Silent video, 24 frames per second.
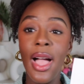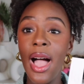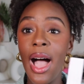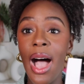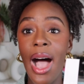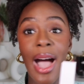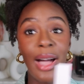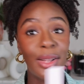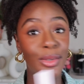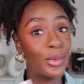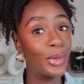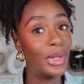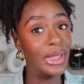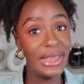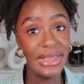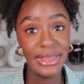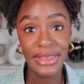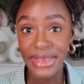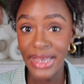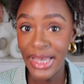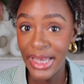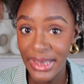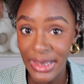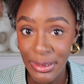I don't
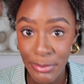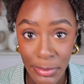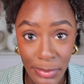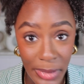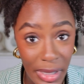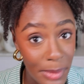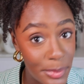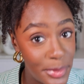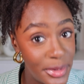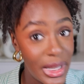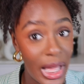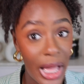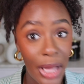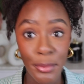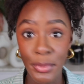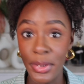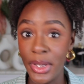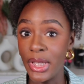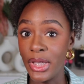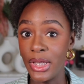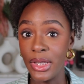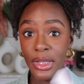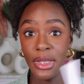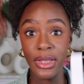understand it, but baby, not
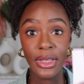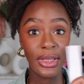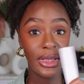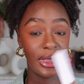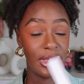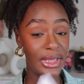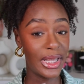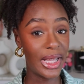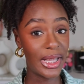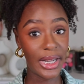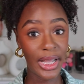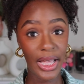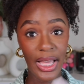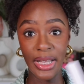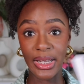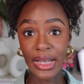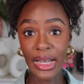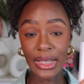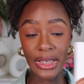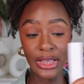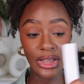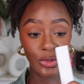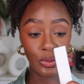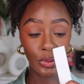me.
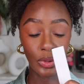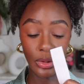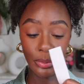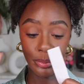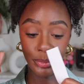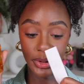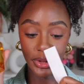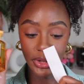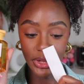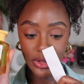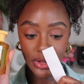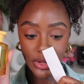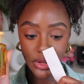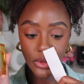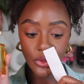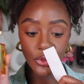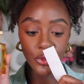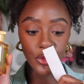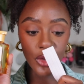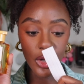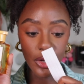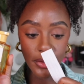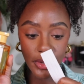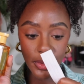Not this one. But this is a
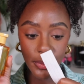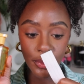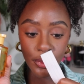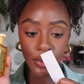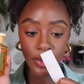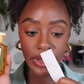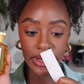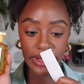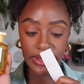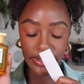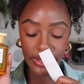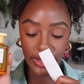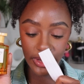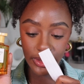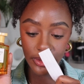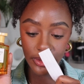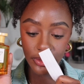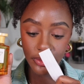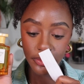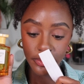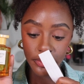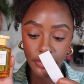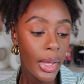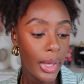very pretty scent.
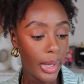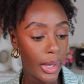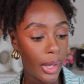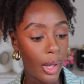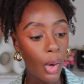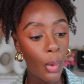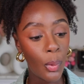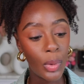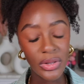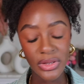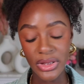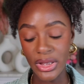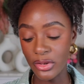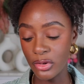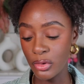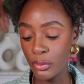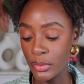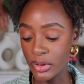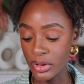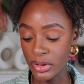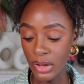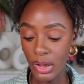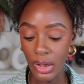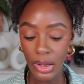I don't want to take too
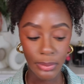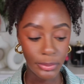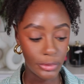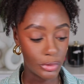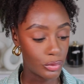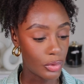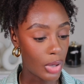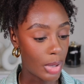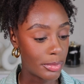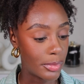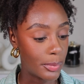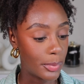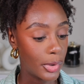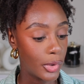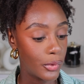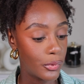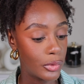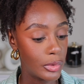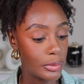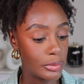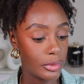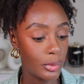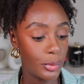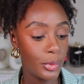much time describing
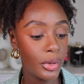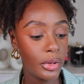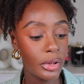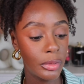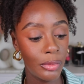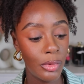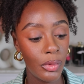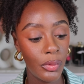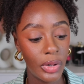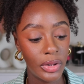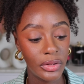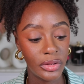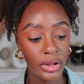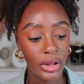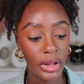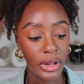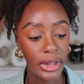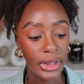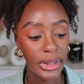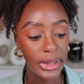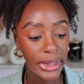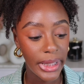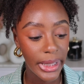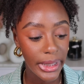perfume, so we're going to move on to the
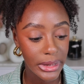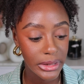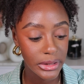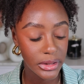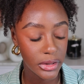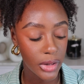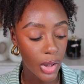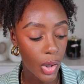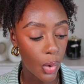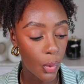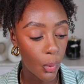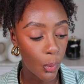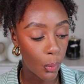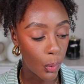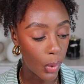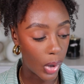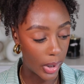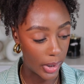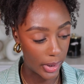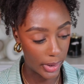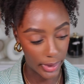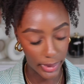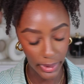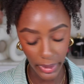next
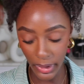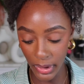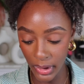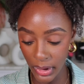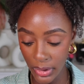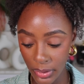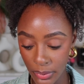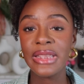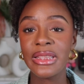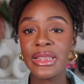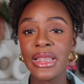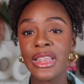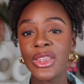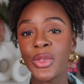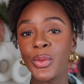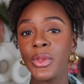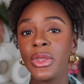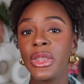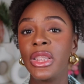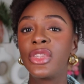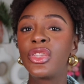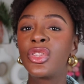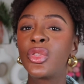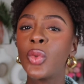one. This next one
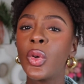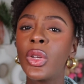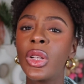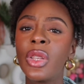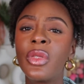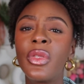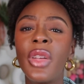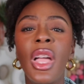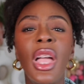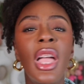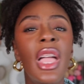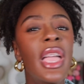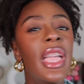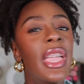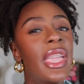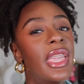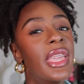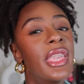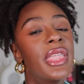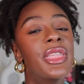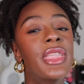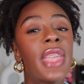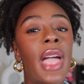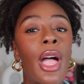is sort of
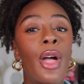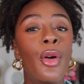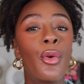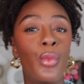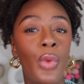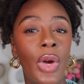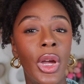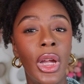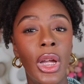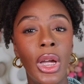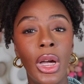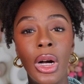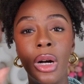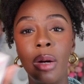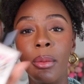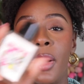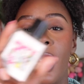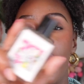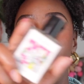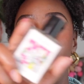in that realm